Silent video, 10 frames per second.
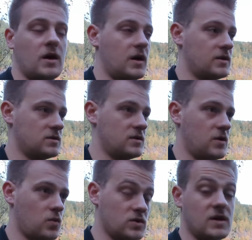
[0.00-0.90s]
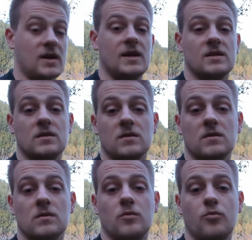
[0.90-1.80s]
and that was the case in
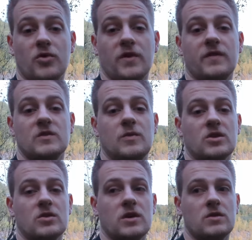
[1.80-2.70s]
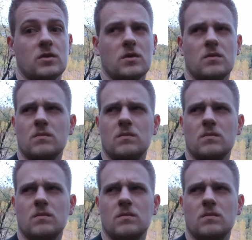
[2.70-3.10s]
the previous picture I took,